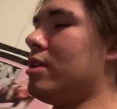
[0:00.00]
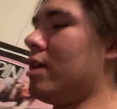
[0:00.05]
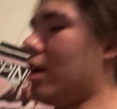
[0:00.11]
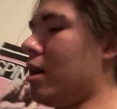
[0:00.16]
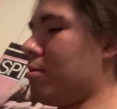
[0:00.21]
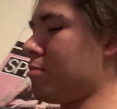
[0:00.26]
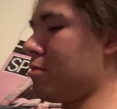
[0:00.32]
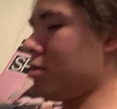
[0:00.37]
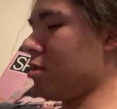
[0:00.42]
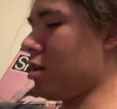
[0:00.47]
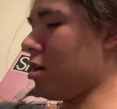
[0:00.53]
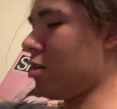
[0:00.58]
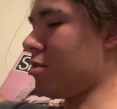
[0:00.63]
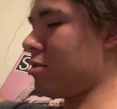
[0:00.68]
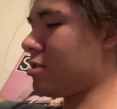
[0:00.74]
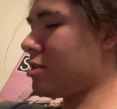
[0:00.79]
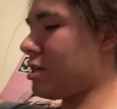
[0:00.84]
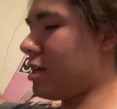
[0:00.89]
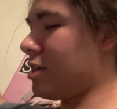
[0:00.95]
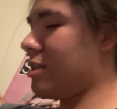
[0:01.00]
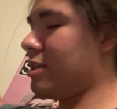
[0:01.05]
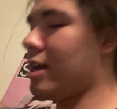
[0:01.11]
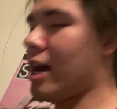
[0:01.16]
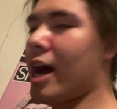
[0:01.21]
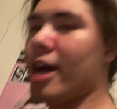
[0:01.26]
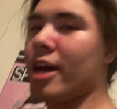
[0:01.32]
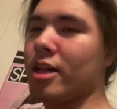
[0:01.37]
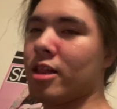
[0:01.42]
down below said
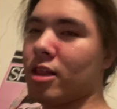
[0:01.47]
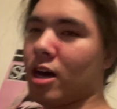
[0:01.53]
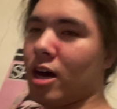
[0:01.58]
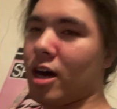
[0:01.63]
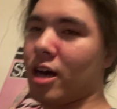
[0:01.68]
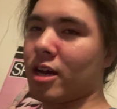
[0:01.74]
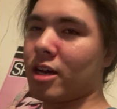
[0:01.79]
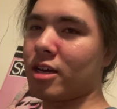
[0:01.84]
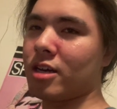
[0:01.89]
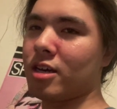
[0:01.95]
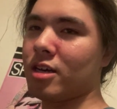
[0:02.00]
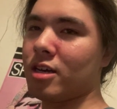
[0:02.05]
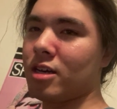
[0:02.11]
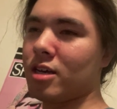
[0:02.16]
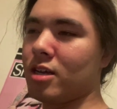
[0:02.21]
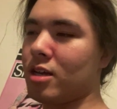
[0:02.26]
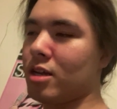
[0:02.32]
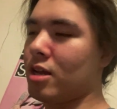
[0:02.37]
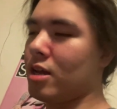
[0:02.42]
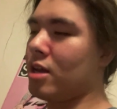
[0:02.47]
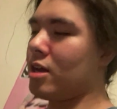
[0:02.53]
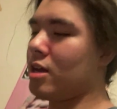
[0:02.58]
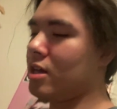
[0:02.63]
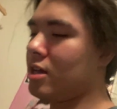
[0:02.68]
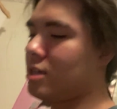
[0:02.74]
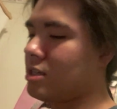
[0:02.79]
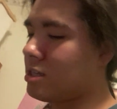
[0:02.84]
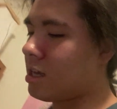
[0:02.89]
dialogue
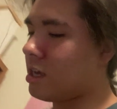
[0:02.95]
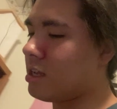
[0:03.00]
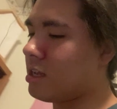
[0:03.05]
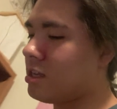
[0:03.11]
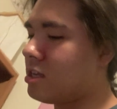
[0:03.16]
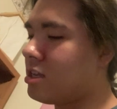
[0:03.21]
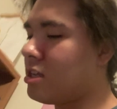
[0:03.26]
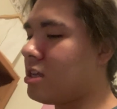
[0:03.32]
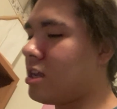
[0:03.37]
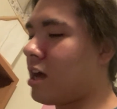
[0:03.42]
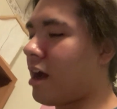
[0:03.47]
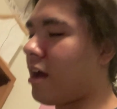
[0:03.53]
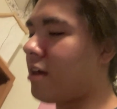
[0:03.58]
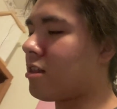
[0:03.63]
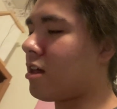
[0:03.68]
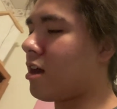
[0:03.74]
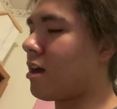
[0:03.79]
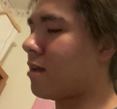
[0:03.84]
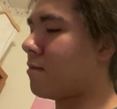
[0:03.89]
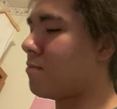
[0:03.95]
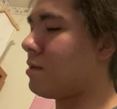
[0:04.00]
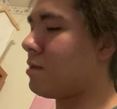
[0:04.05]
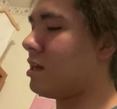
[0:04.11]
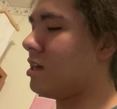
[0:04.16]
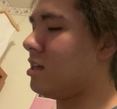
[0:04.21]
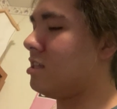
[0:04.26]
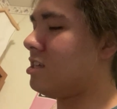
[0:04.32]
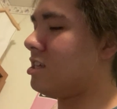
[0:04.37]
it said dialogue
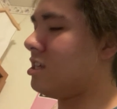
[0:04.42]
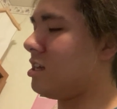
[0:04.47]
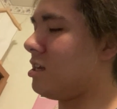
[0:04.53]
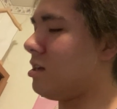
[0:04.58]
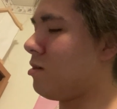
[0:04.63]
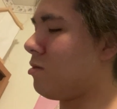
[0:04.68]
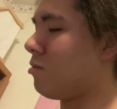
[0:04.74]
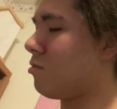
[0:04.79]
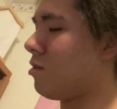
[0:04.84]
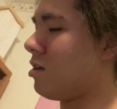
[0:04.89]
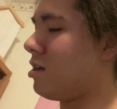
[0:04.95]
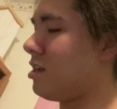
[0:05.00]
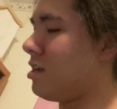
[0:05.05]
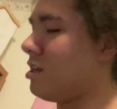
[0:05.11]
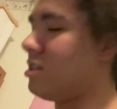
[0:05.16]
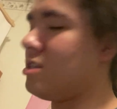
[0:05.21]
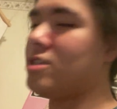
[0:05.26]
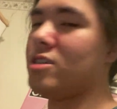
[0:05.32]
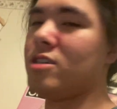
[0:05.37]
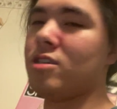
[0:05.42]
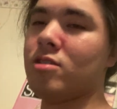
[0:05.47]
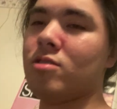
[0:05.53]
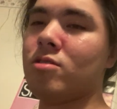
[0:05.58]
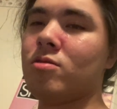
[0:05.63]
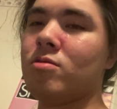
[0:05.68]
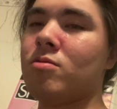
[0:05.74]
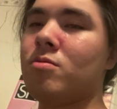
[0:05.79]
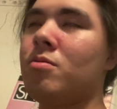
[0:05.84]
pt 1 and 2
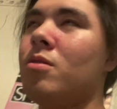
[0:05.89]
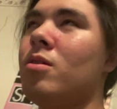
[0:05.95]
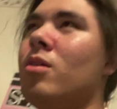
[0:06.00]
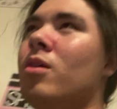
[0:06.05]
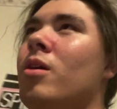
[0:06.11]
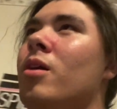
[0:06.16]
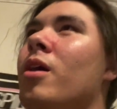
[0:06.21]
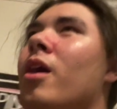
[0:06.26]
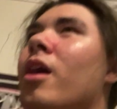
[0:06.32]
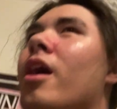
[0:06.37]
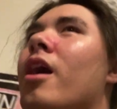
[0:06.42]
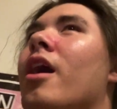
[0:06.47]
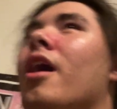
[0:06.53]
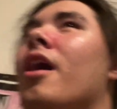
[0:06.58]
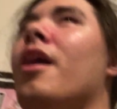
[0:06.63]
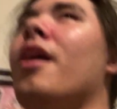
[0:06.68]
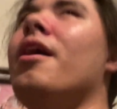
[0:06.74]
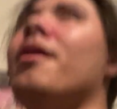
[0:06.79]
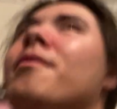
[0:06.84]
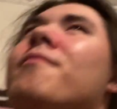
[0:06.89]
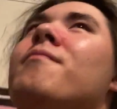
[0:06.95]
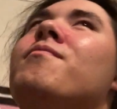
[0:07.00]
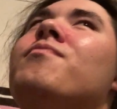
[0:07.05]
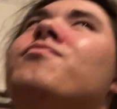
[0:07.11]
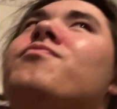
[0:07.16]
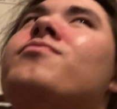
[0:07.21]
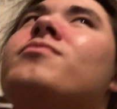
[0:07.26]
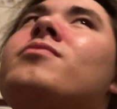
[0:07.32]

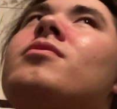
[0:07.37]
um